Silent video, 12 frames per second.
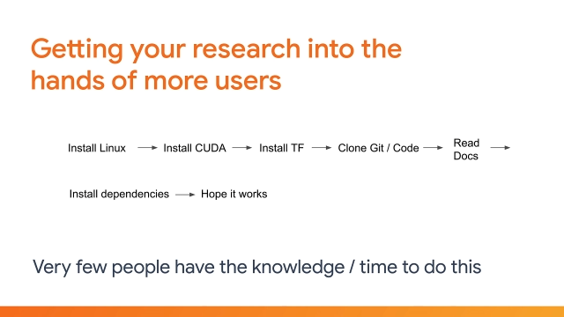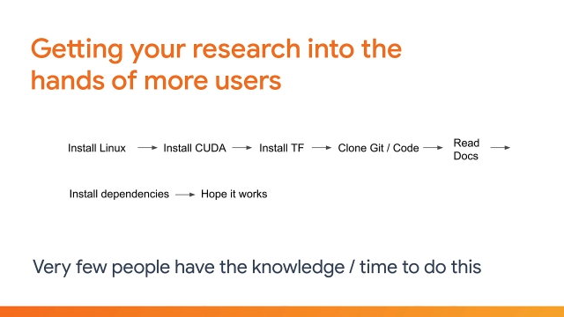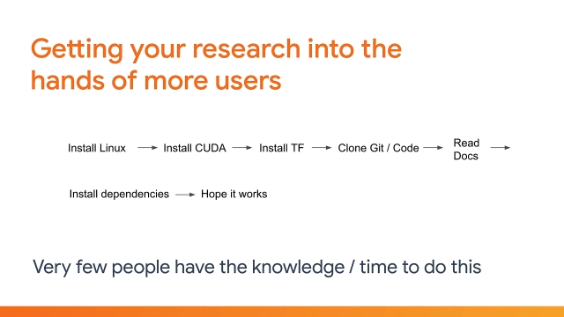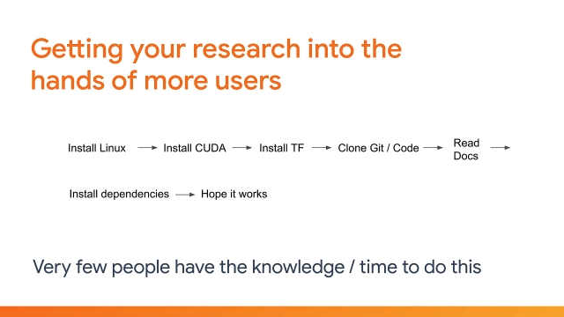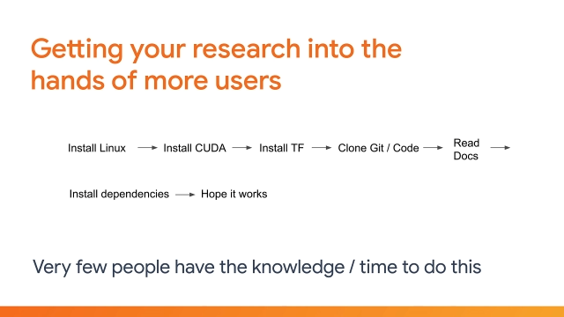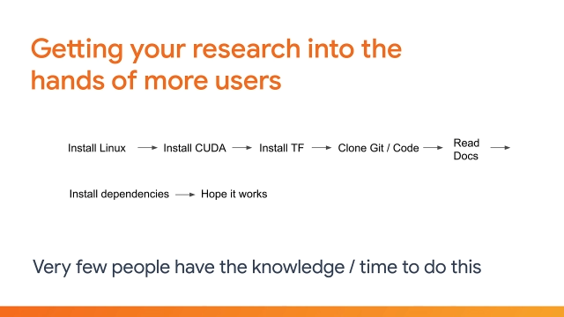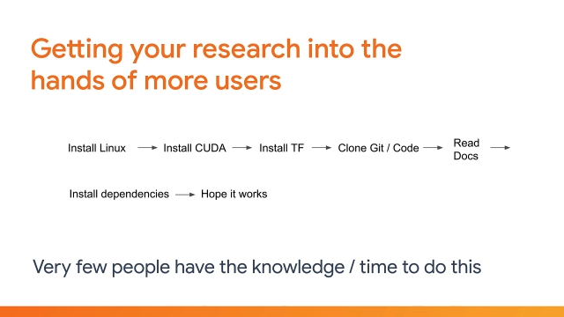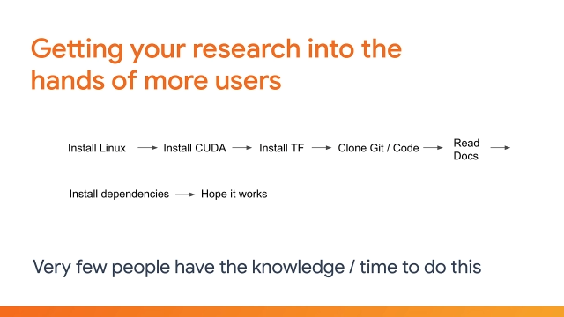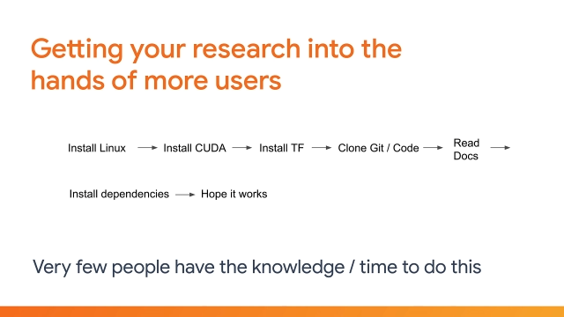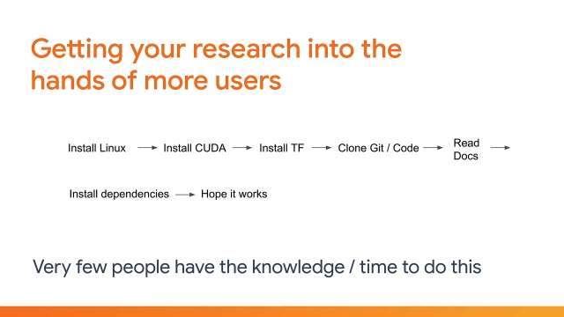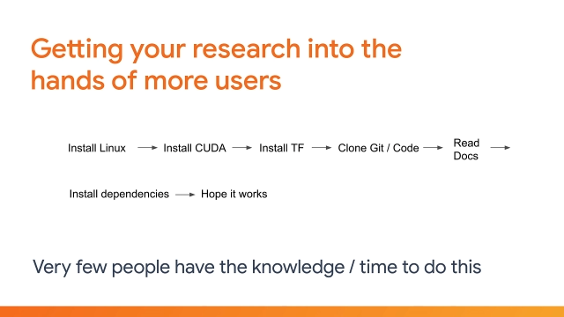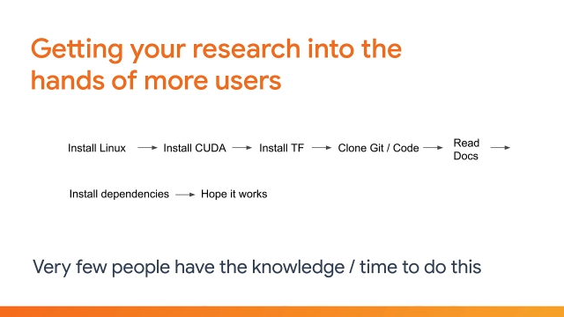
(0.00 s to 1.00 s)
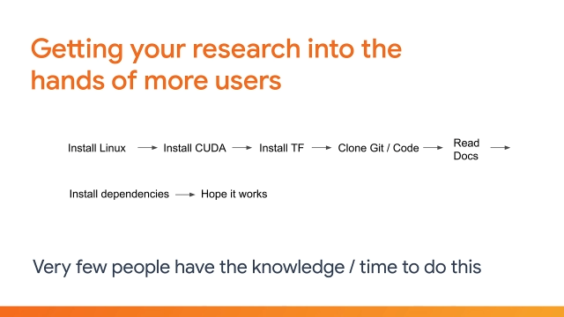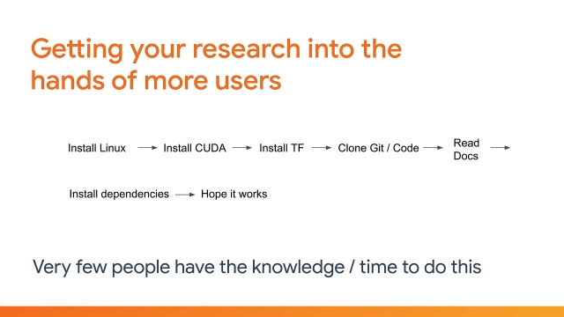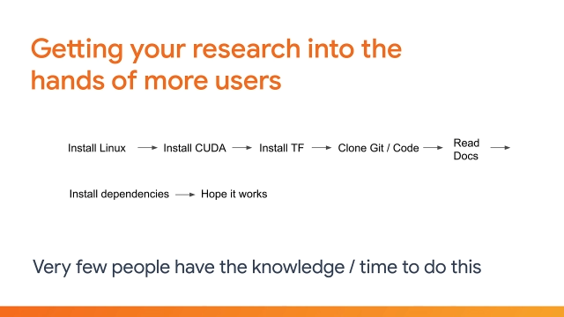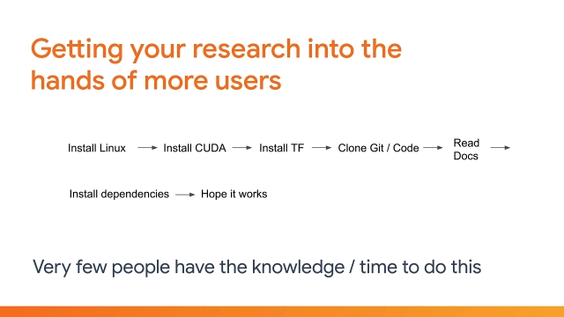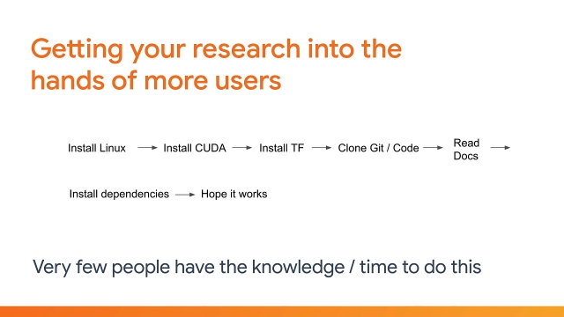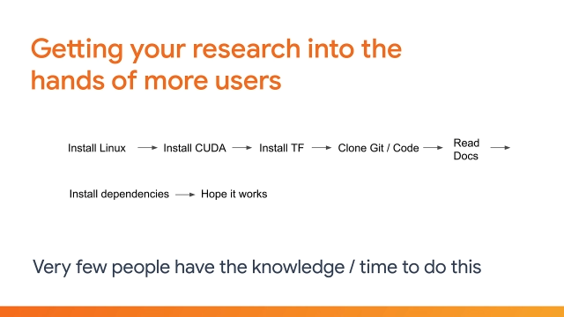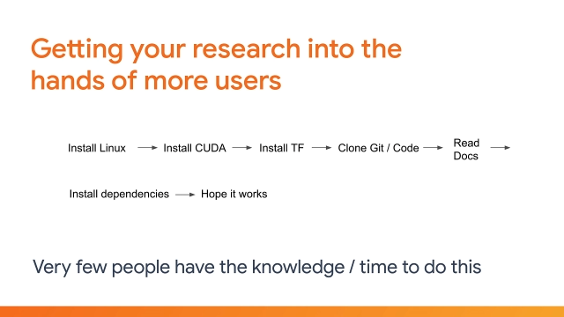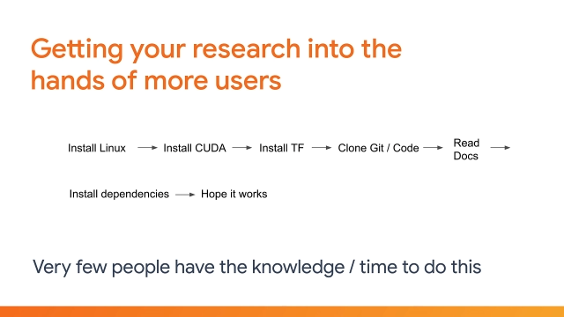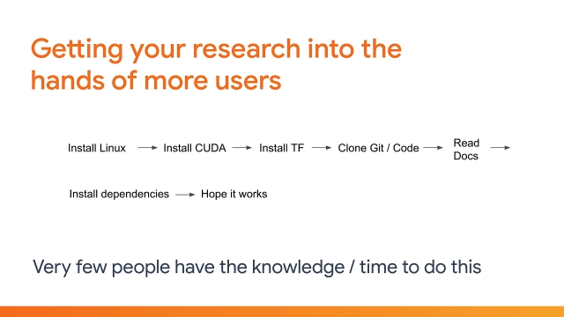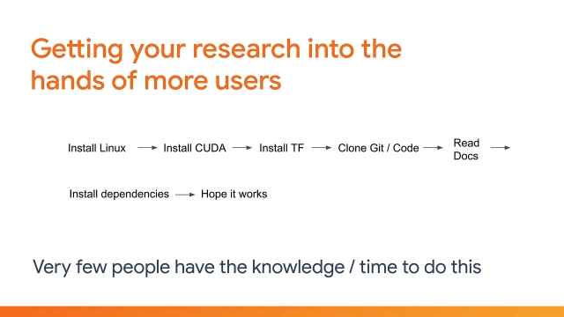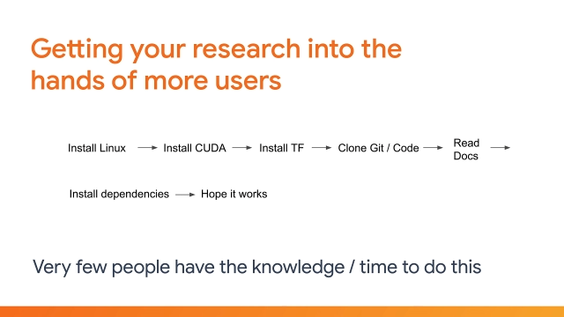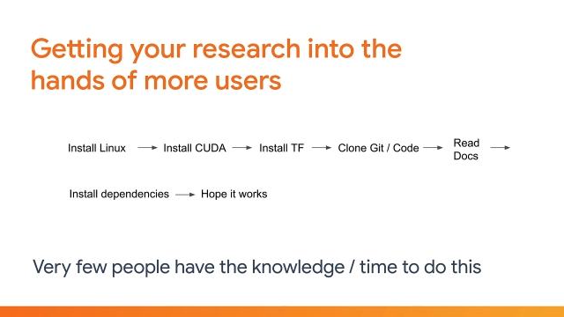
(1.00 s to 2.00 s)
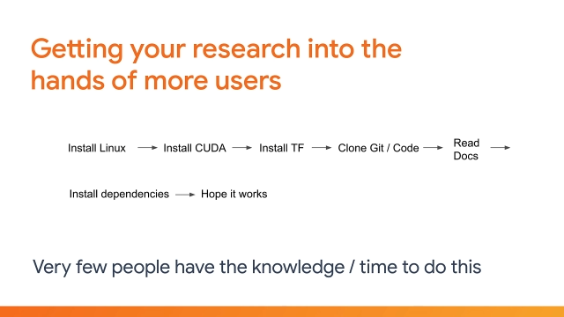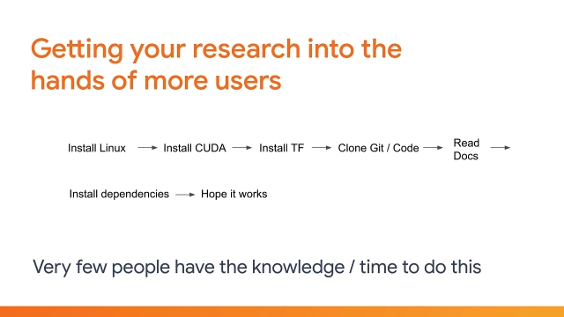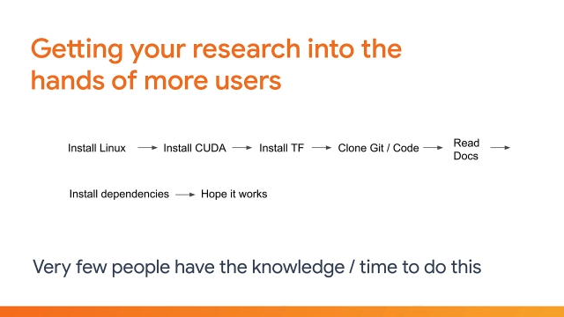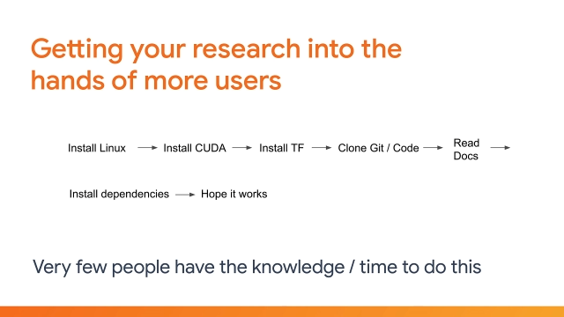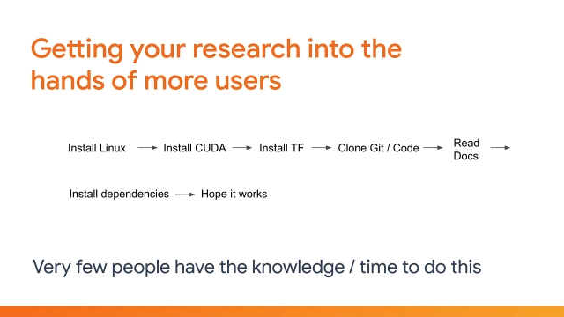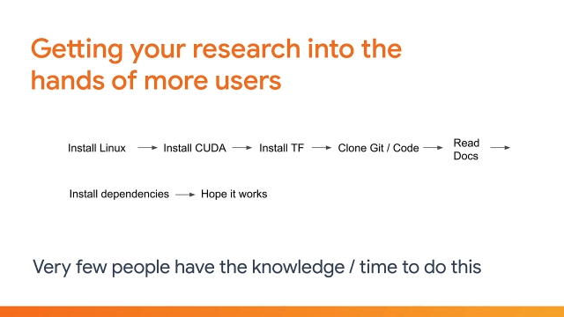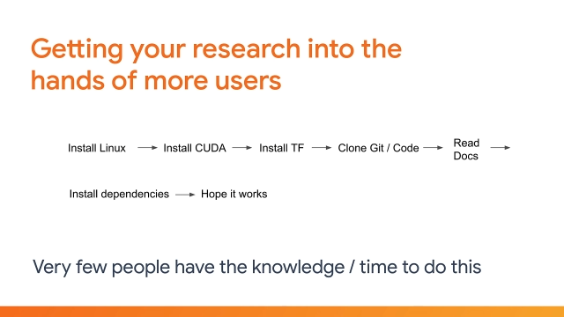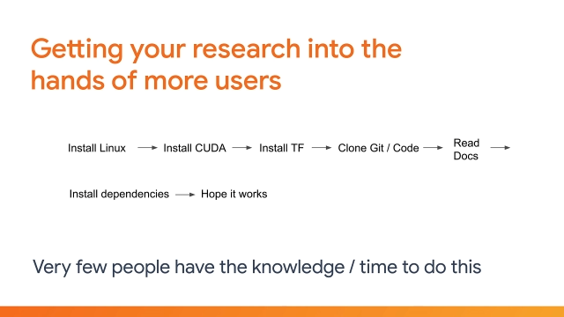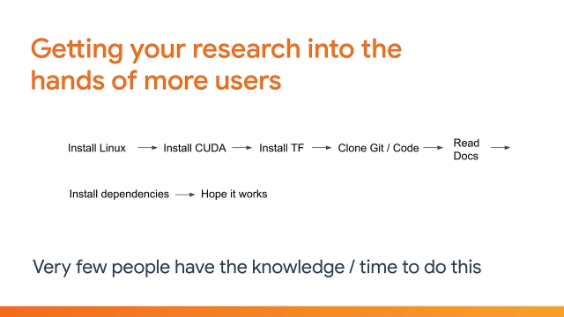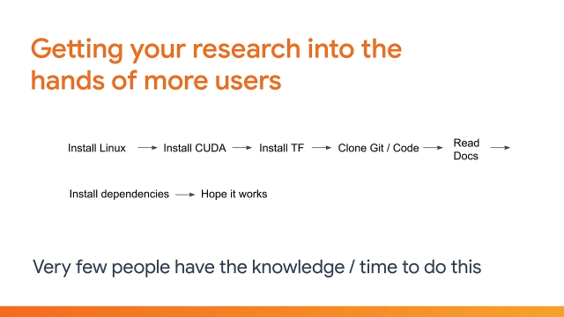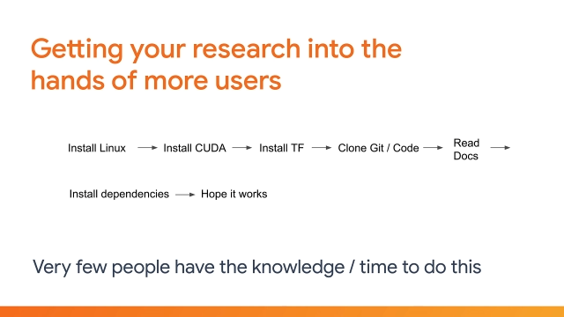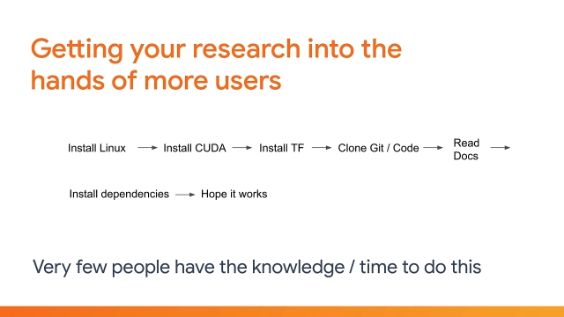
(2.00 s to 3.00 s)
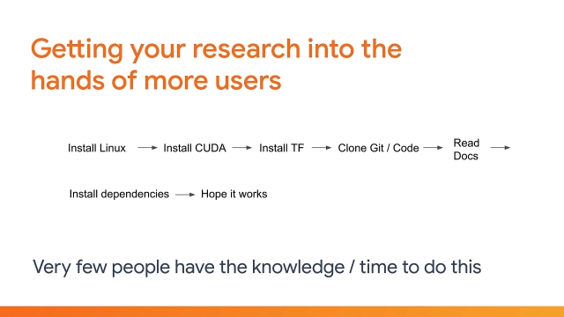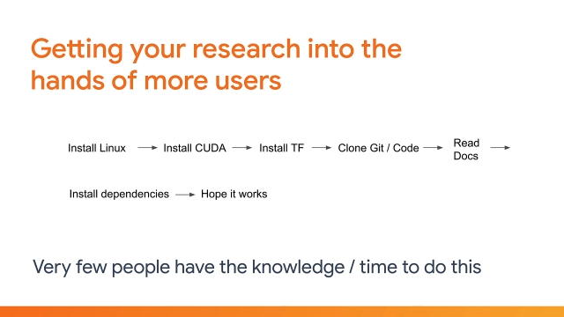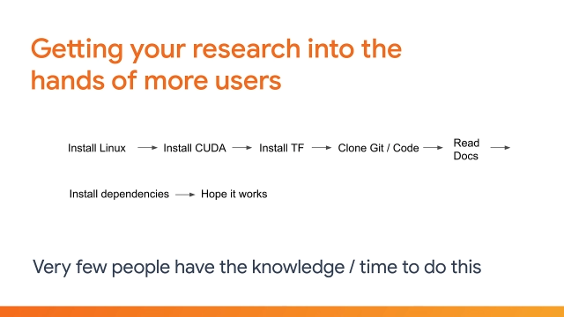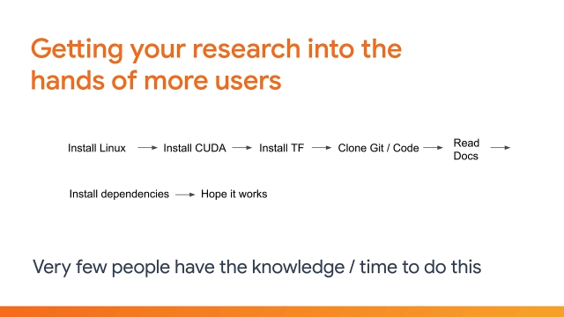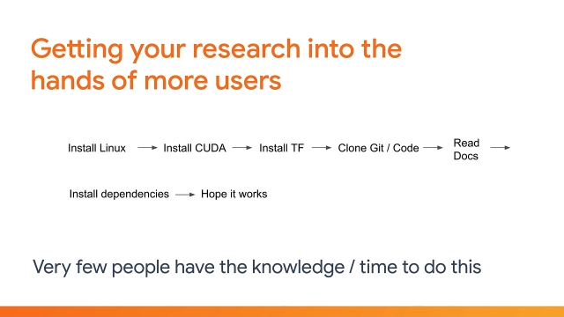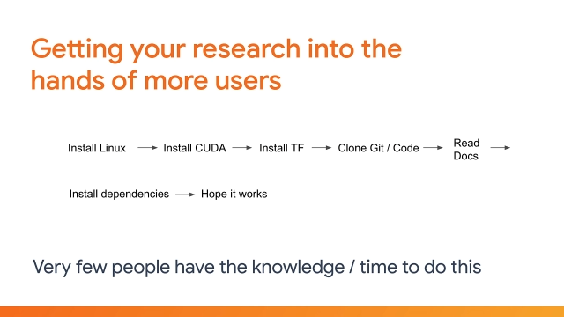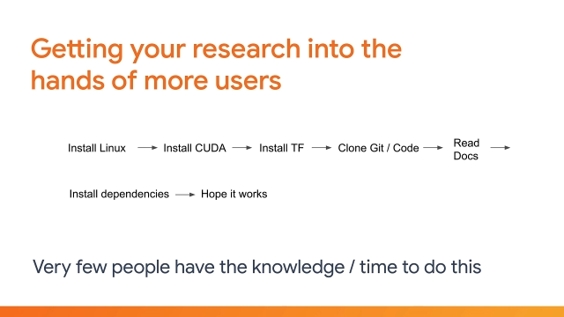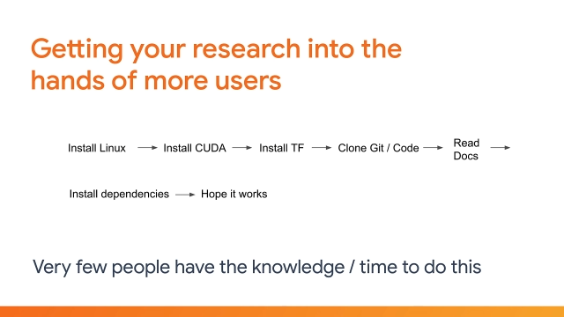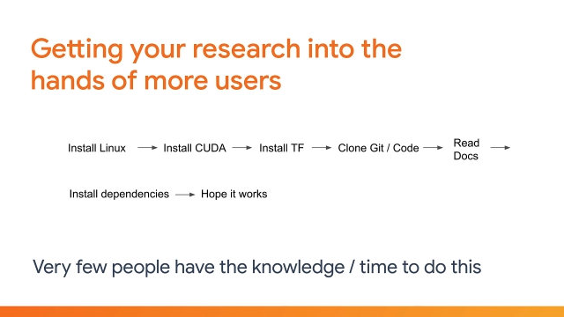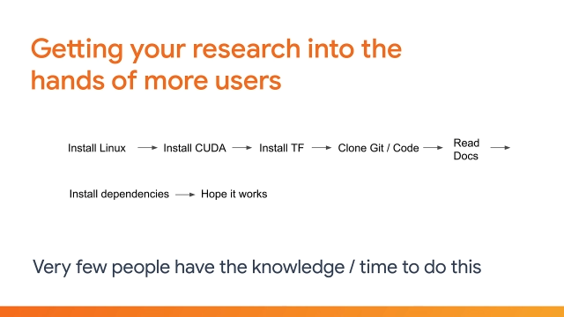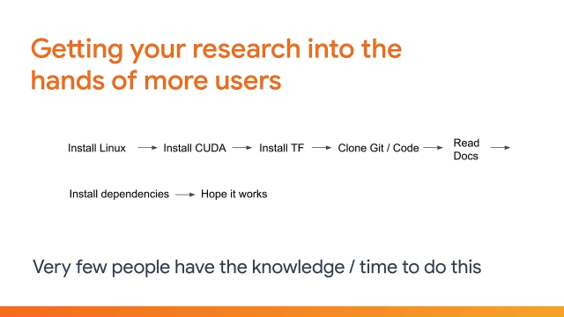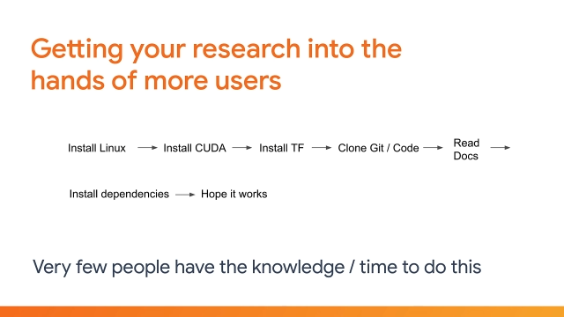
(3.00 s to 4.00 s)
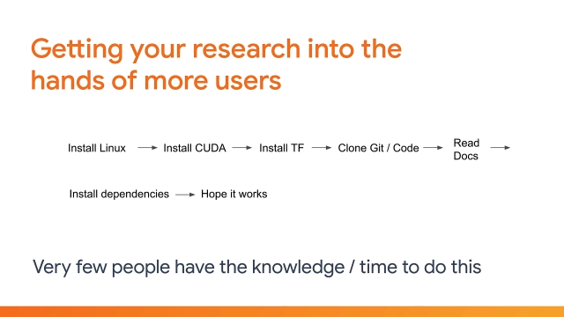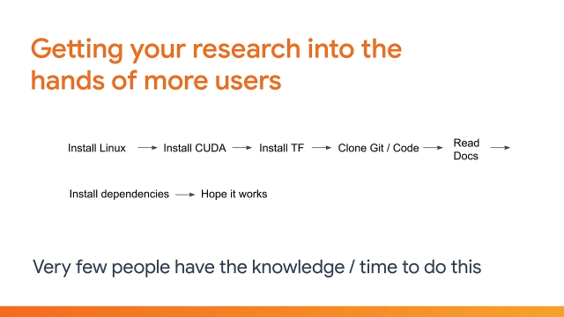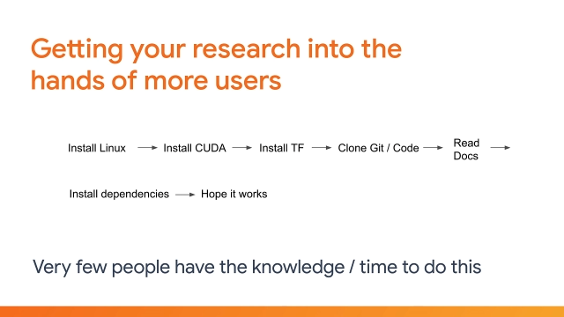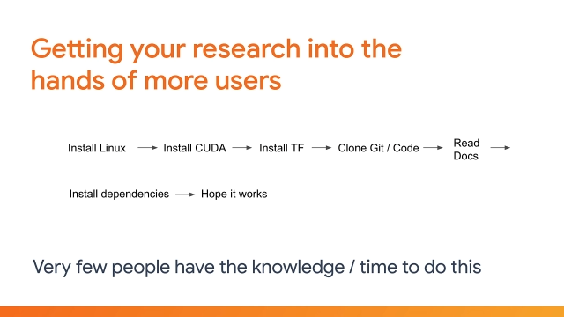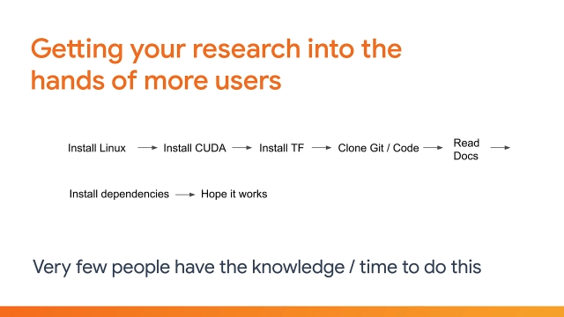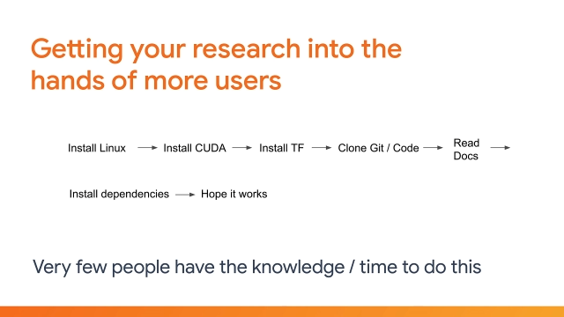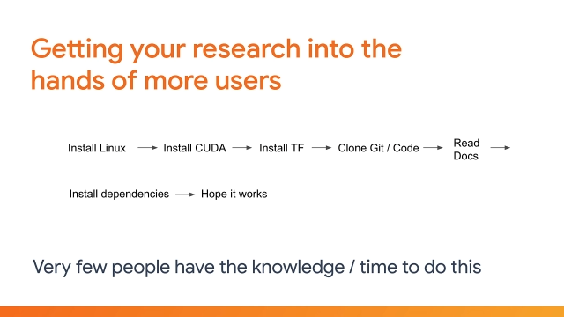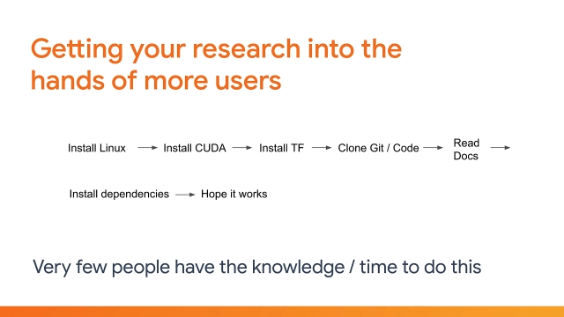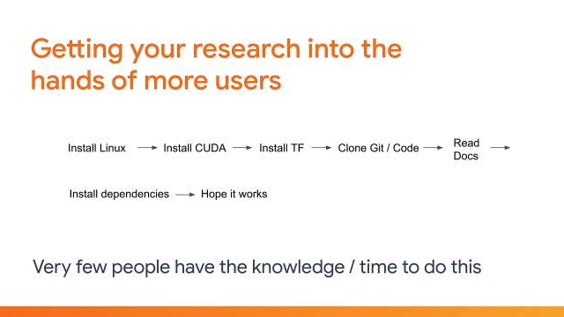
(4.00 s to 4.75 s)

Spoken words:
(no speaker visible)